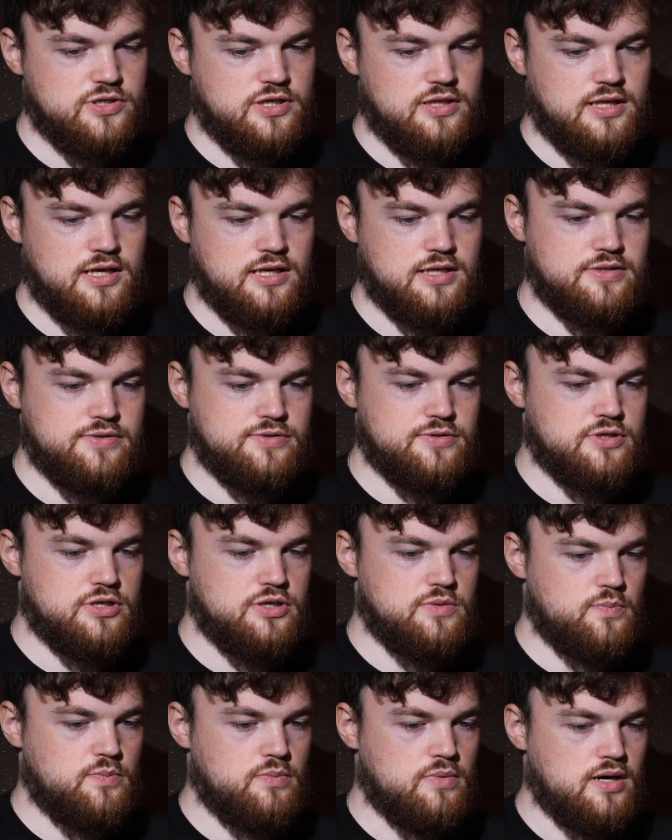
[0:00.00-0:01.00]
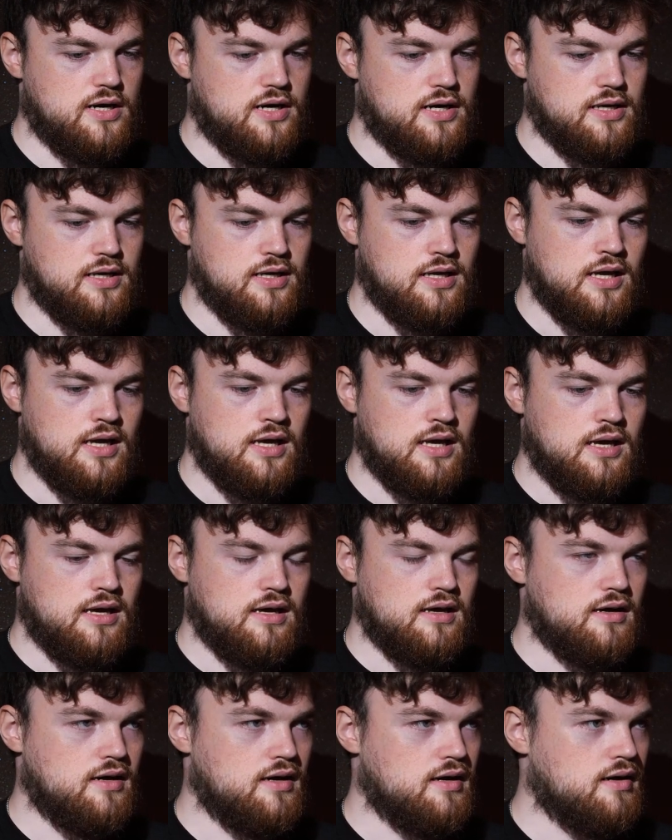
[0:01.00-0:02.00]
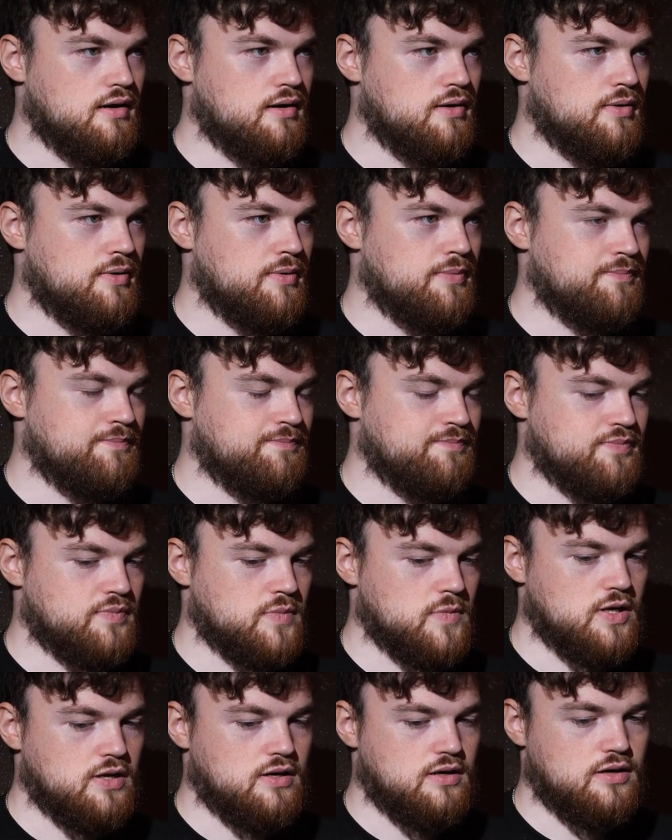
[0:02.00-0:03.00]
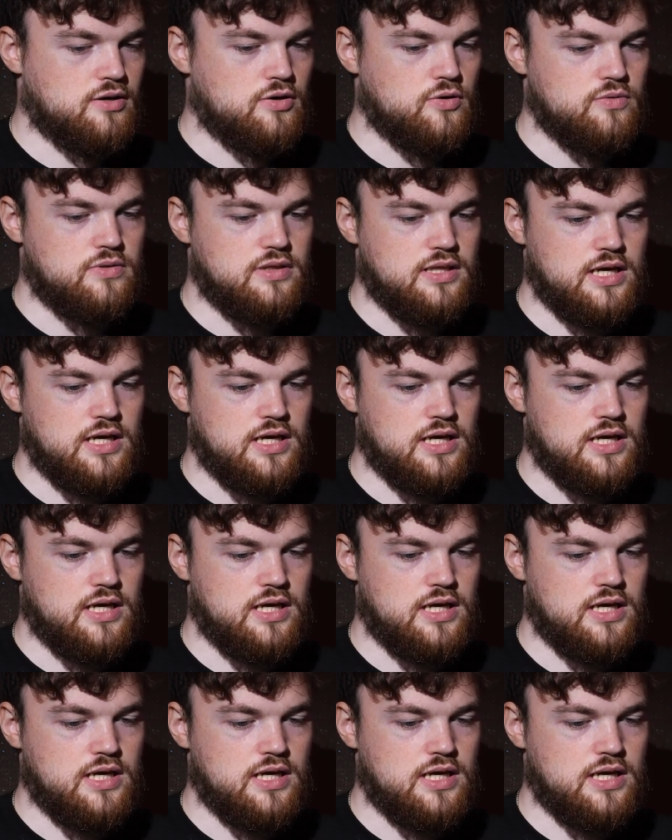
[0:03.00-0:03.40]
I like to keep my code